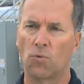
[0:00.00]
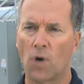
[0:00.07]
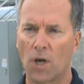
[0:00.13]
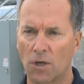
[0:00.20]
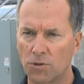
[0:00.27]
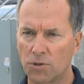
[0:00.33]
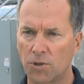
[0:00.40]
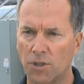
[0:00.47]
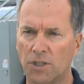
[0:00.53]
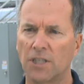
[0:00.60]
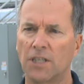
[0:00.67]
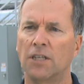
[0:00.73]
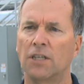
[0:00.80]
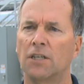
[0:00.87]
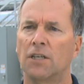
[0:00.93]
well
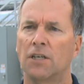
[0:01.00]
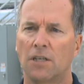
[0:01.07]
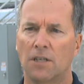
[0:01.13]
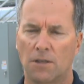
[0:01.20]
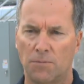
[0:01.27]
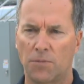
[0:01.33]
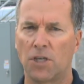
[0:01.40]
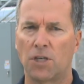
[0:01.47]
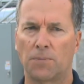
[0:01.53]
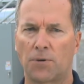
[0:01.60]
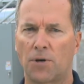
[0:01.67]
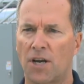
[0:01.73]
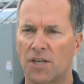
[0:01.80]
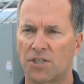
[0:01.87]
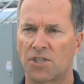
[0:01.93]
drilling, be it
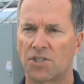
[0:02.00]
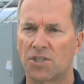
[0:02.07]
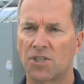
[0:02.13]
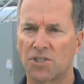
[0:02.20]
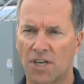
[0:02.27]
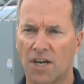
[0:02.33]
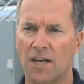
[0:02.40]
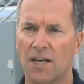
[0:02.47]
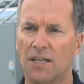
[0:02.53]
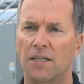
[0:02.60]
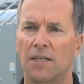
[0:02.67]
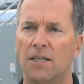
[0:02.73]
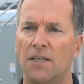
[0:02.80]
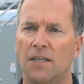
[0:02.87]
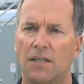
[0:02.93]
process design.